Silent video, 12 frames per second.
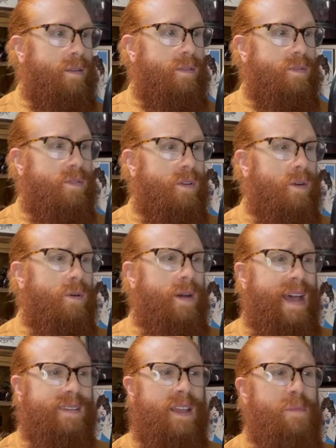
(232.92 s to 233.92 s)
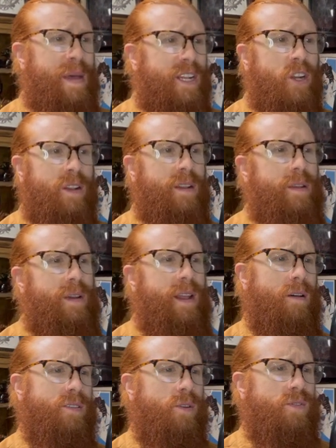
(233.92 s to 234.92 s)
So, as I mentioned, you
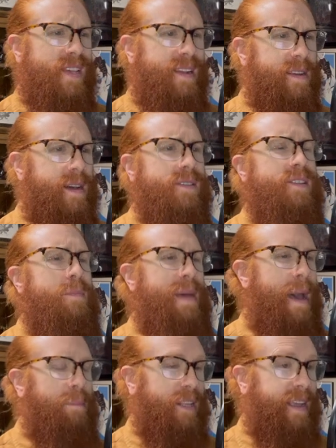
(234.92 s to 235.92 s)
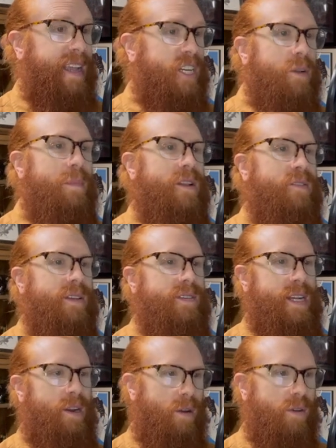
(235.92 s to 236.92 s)
can also send custom application metrics
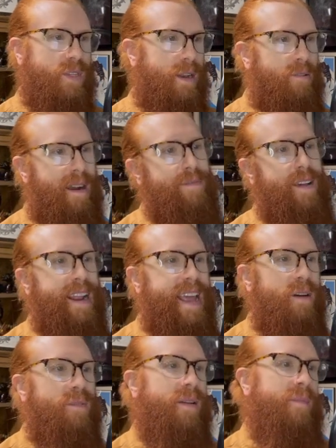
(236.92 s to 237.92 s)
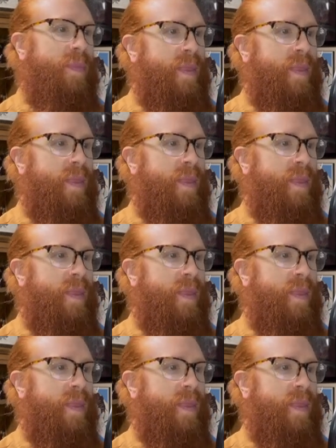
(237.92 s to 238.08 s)
to your HostedGraphite account.